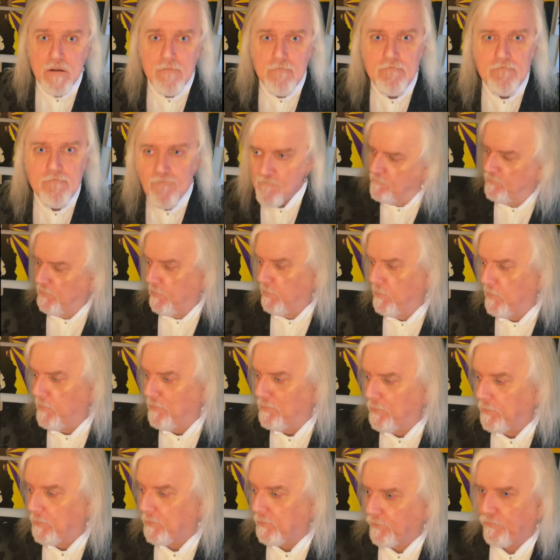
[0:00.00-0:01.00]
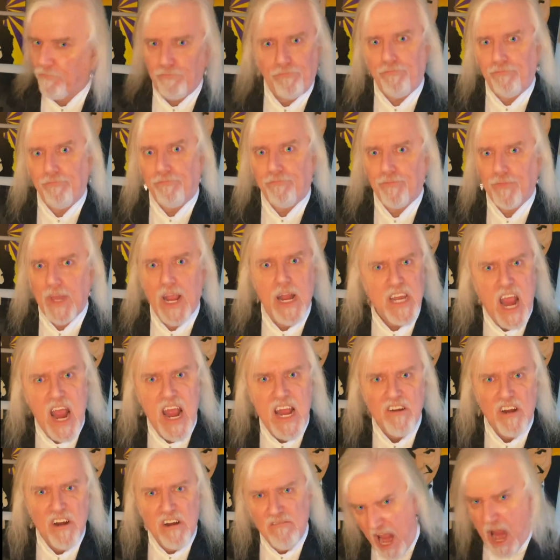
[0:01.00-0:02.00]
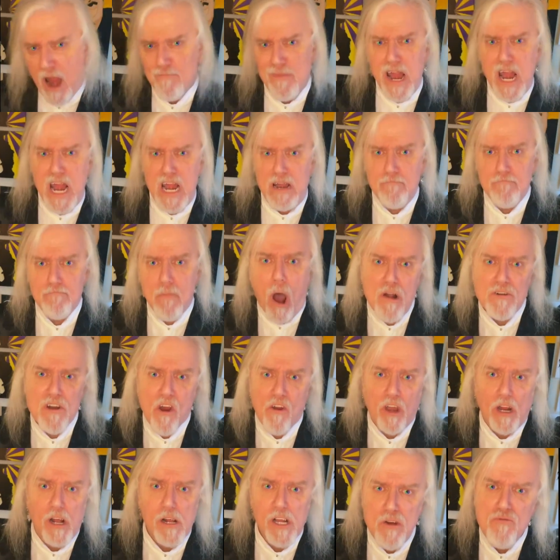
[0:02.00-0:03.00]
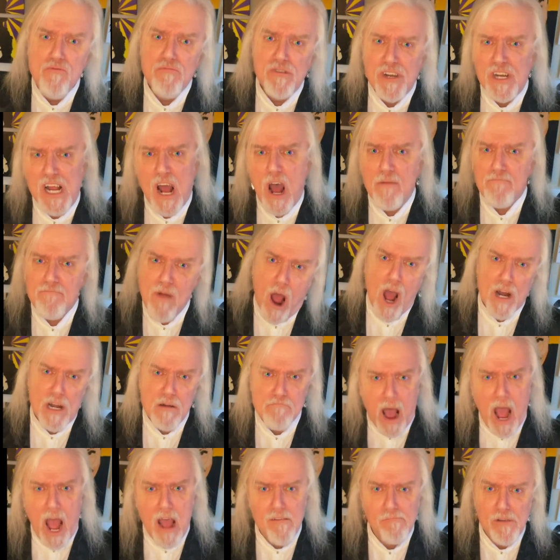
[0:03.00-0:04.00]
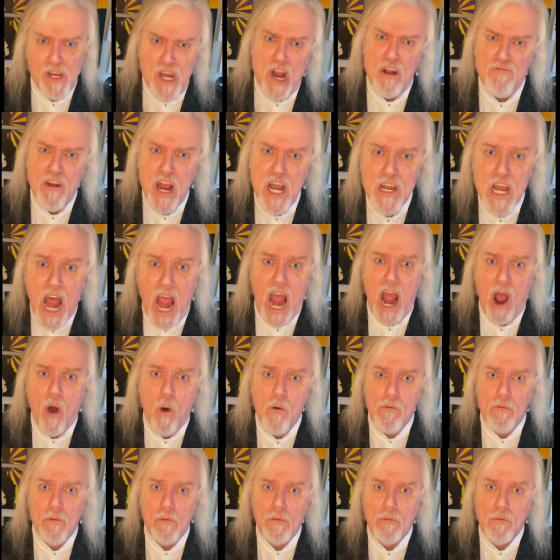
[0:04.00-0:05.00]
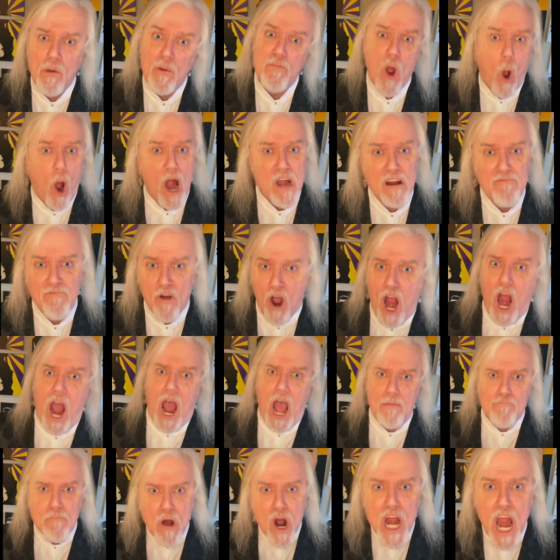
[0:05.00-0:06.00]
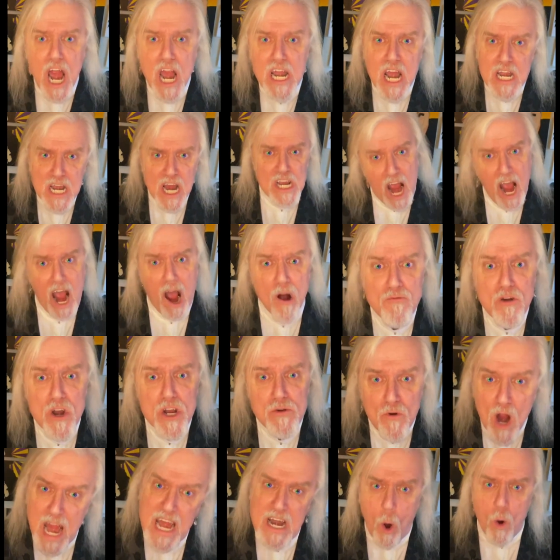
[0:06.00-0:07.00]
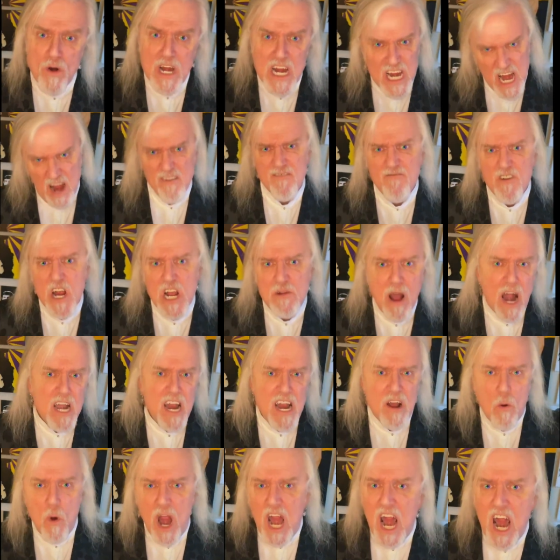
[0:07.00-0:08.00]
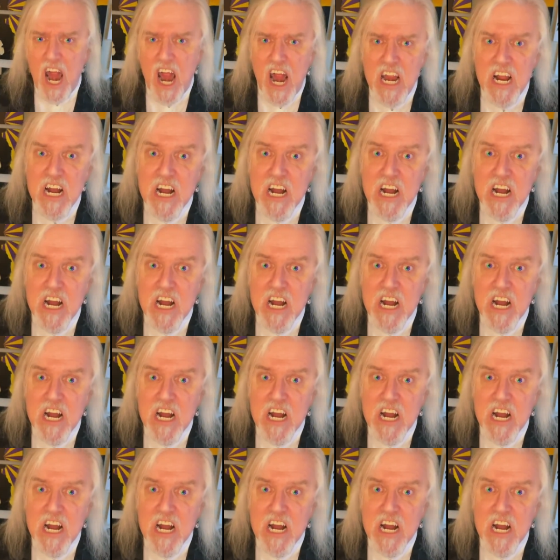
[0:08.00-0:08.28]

Oh, it was scary. I said, damn it, monster, you stop bugging my children now. We work for our money in this house, and we don't give money away.